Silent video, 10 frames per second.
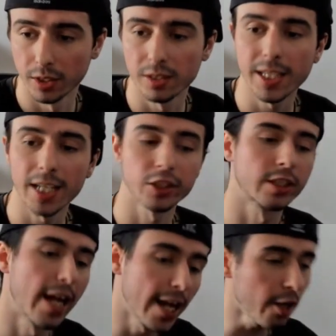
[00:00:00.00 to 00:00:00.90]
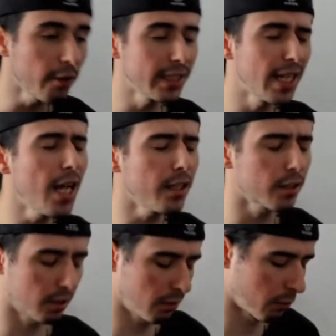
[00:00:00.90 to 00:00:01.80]

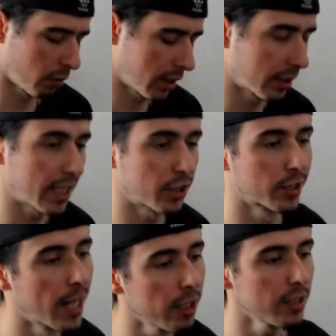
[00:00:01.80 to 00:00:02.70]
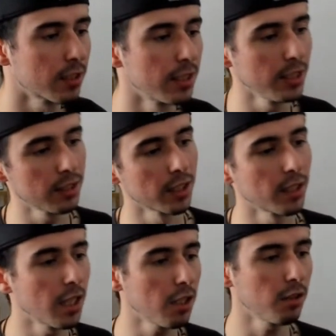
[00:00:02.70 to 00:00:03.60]
Sagittarius. What does Sagittarius need to
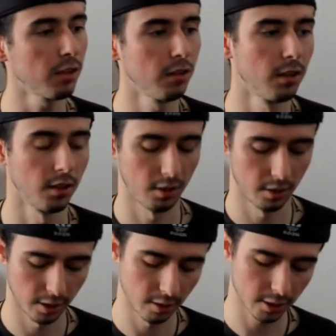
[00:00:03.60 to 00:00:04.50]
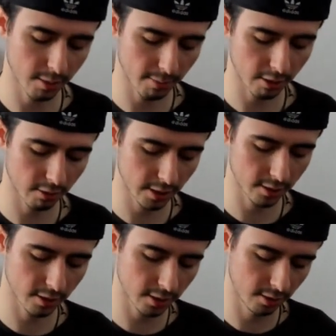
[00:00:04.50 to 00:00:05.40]
know? Come on,
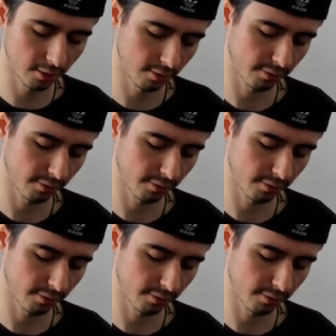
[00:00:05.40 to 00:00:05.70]
let's see.